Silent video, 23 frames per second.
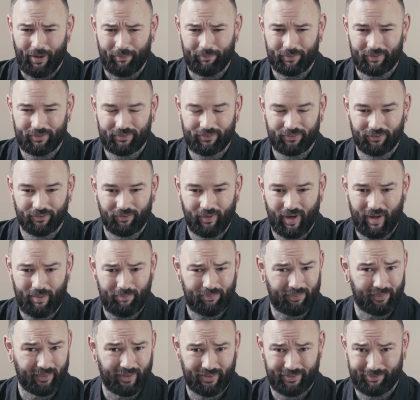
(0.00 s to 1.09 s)
We grew
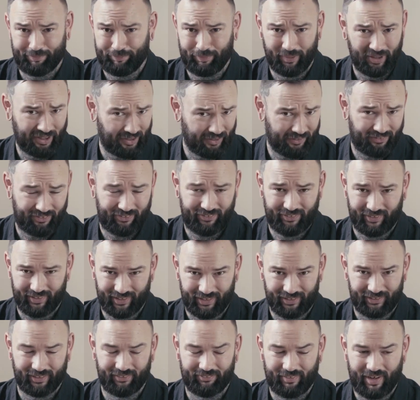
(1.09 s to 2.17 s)
up with both
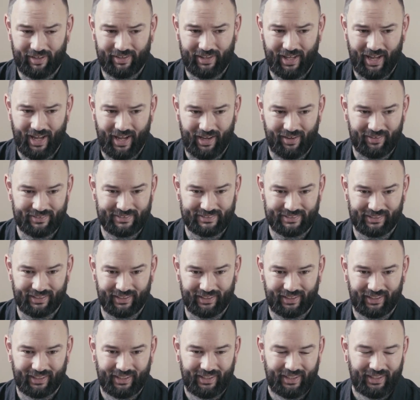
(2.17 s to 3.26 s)
around the house.
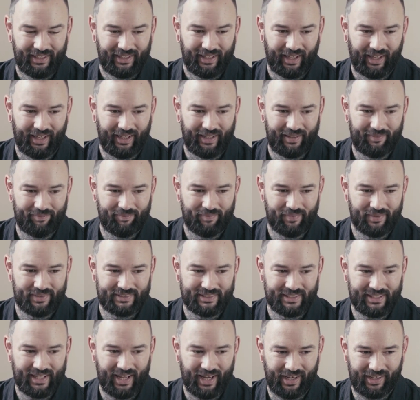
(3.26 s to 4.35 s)
Like, so
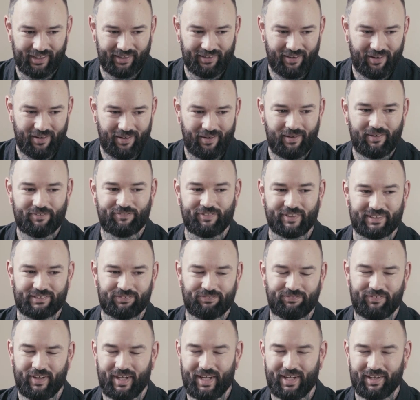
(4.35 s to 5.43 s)
yeah, I don't know if it's
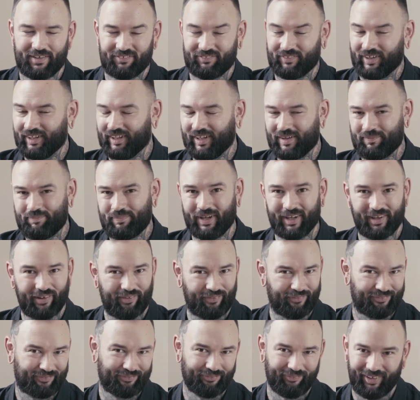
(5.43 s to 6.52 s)
fair to really pick
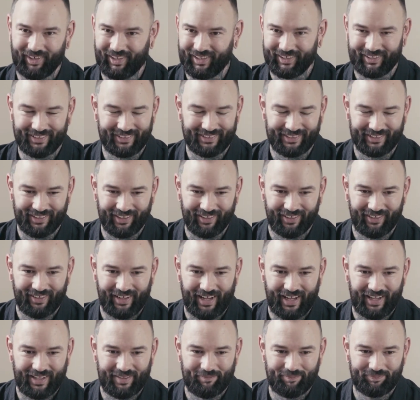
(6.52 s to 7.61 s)
one, you
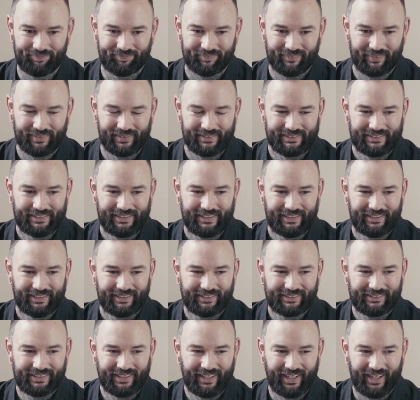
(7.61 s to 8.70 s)
know?
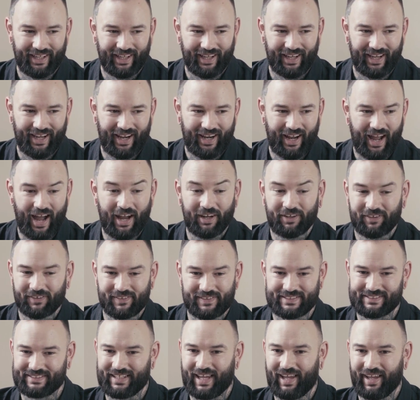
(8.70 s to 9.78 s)
Yeah, I
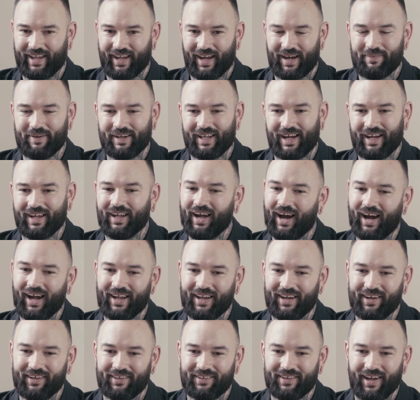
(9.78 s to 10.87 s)
couldn't say. I mean,
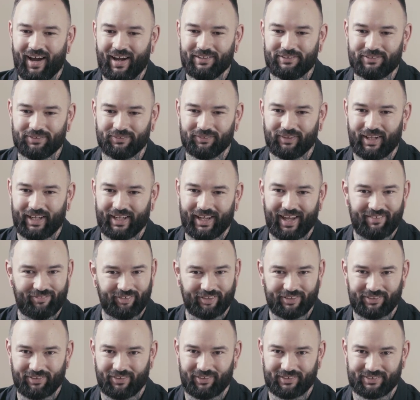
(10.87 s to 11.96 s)
I do like
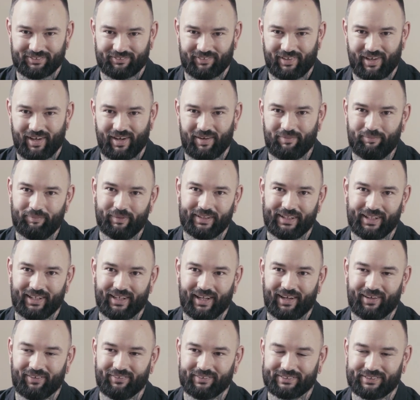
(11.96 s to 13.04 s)
having dogs around, but then
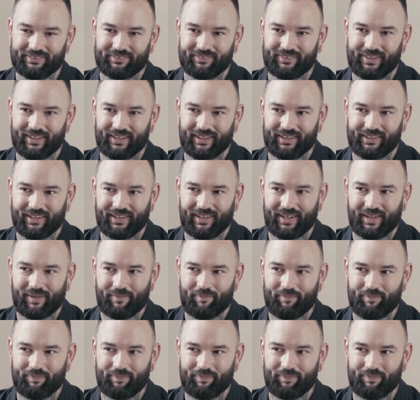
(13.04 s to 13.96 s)
I also think that